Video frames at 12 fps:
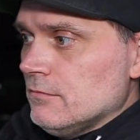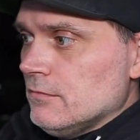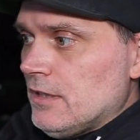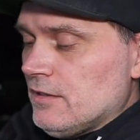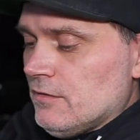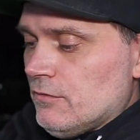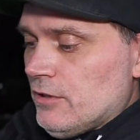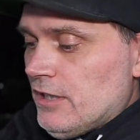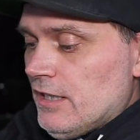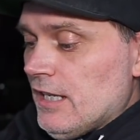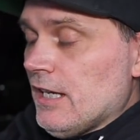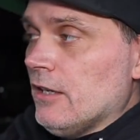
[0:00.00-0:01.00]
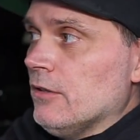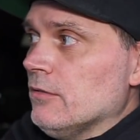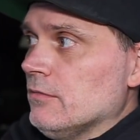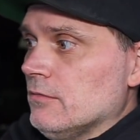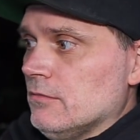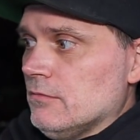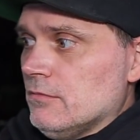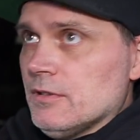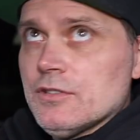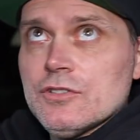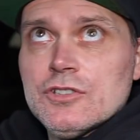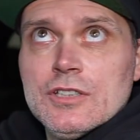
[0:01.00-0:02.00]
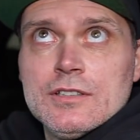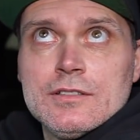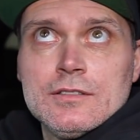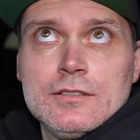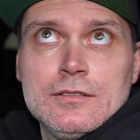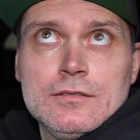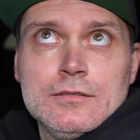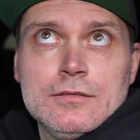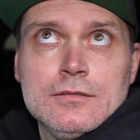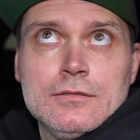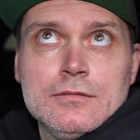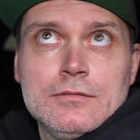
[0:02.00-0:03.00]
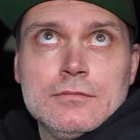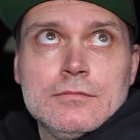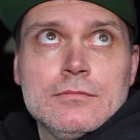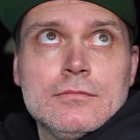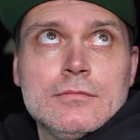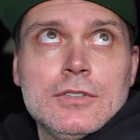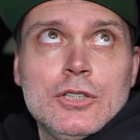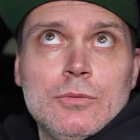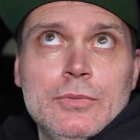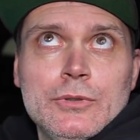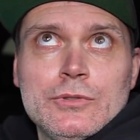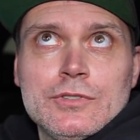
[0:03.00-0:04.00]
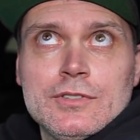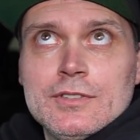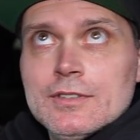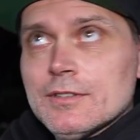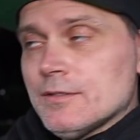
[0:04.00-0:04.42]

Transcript: As of right now, it's just little boosts.